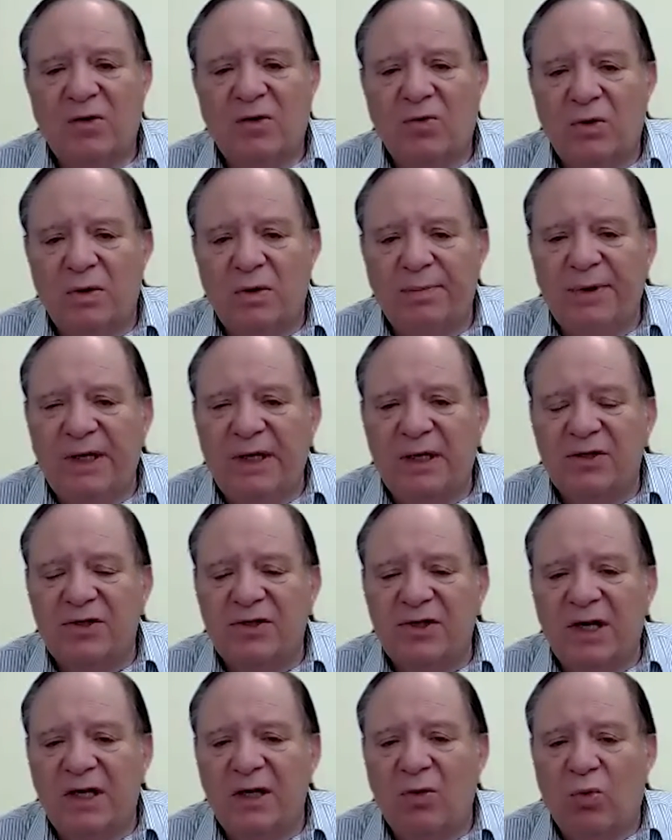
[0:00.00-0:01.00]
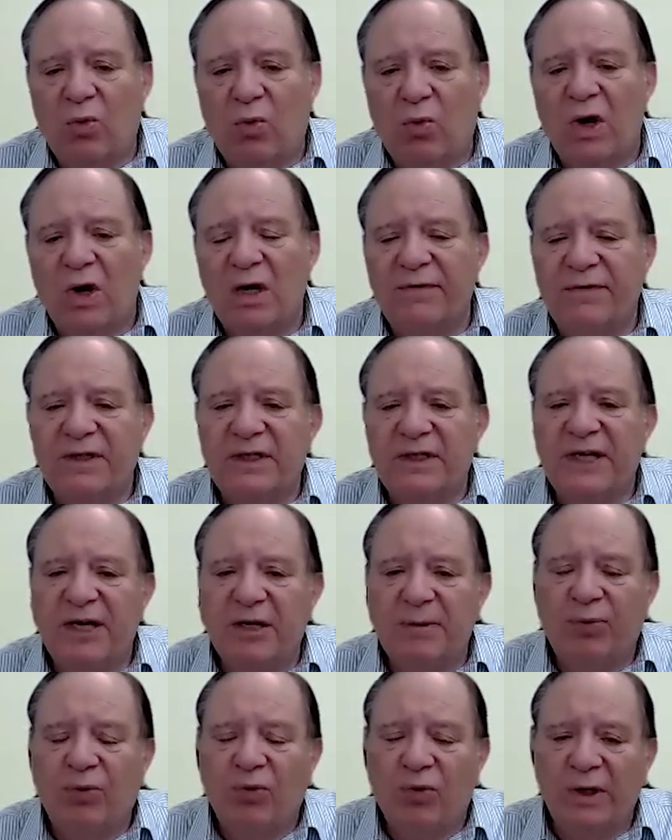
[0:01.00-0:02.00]
would be to say, what are the data
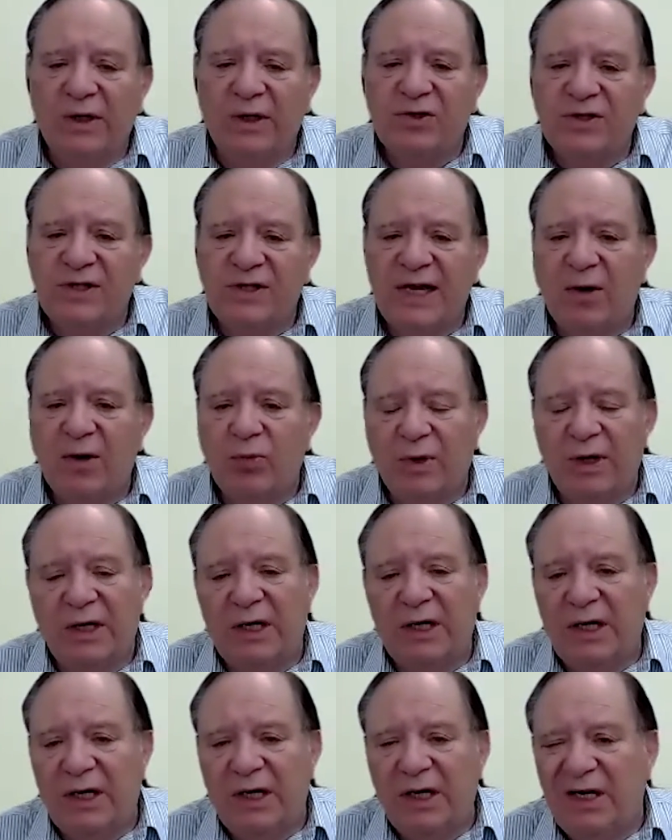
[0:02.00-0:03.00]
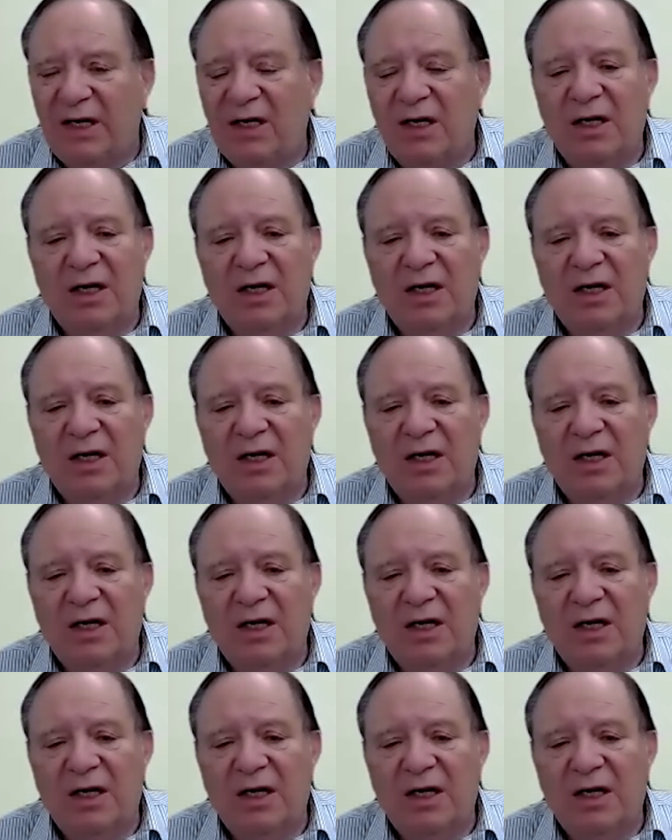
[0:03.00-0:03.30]
points that we need?